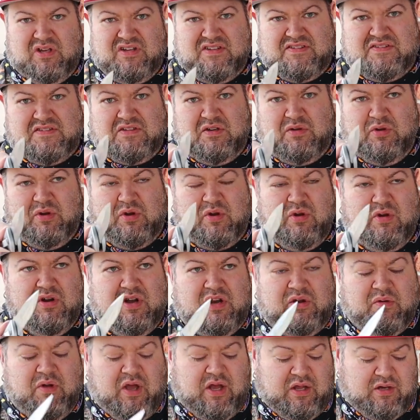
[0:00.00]
It's still
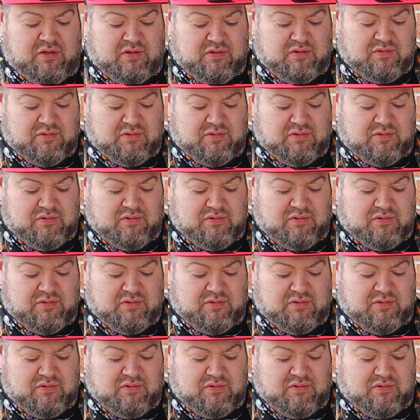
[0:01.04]
recording, right?